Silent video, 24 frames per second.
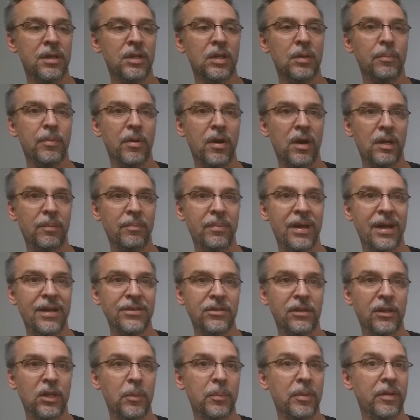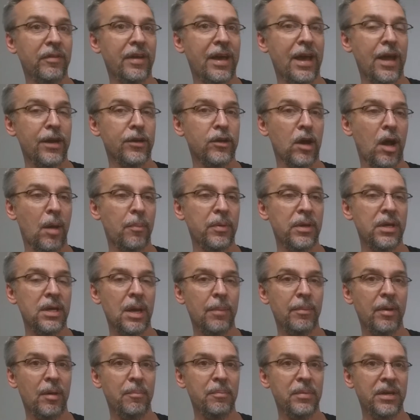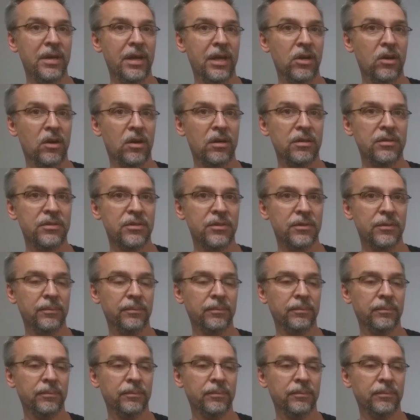The bottom has a little bit of ad copy about Midnight Cards